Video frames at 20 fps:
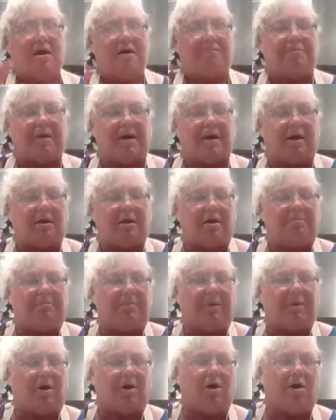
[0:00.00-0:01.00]
one that I
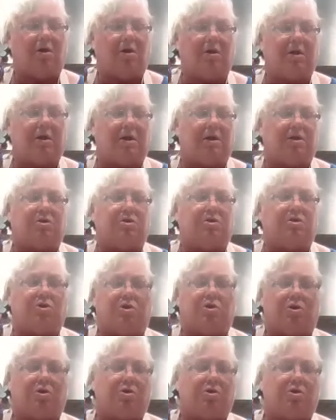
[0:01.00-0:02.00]
use all the time
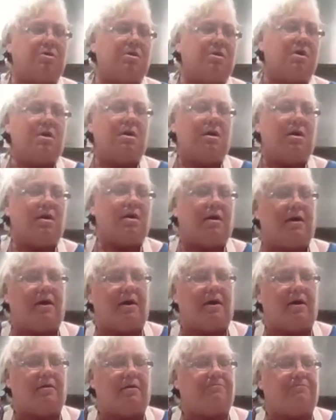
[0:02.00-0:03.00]
but Ball
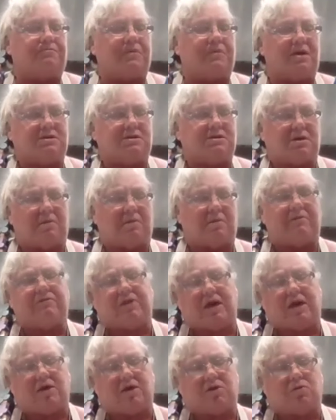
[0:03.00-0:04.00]
and Kerr,
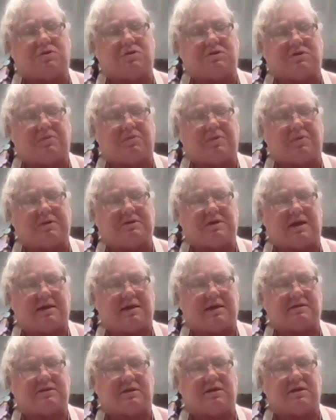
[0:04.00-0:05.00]
um,
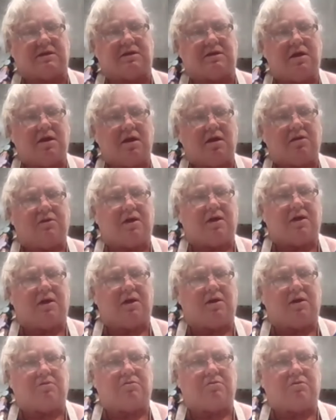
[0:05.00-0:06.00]
some of the other ones have
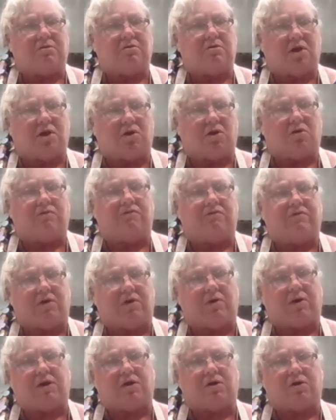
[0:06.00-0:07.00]
been tested.
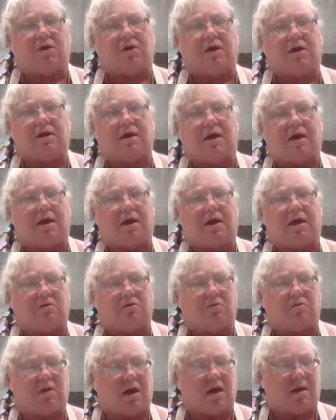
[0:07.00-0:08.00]
They're they're
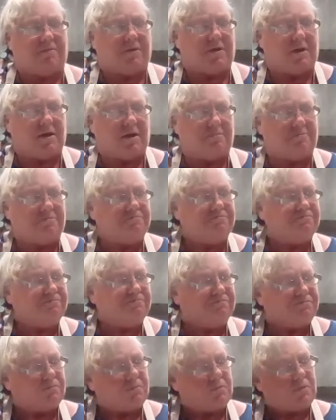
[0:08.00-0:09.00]
very good
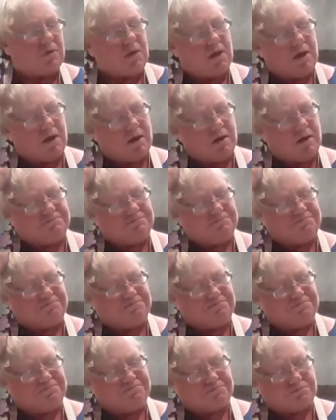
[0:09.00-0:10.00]
and grab them,
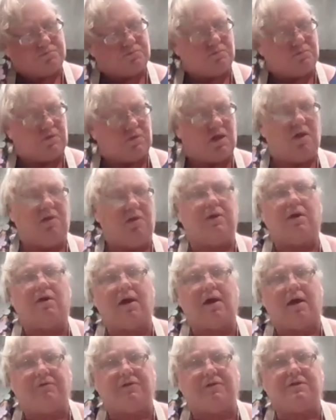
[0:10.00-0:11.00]
um,
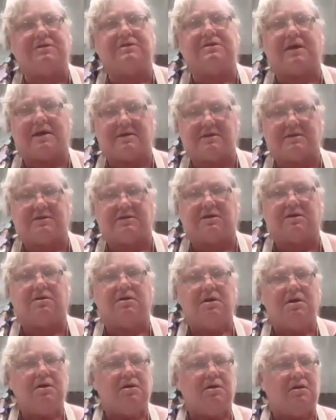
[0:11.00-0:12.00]
and they'll have the
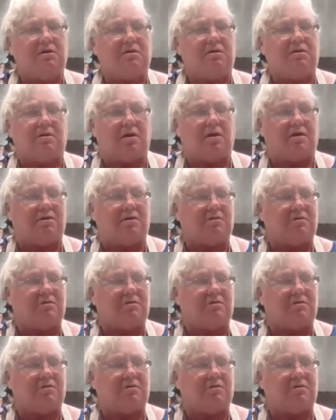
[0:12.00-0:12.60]
tested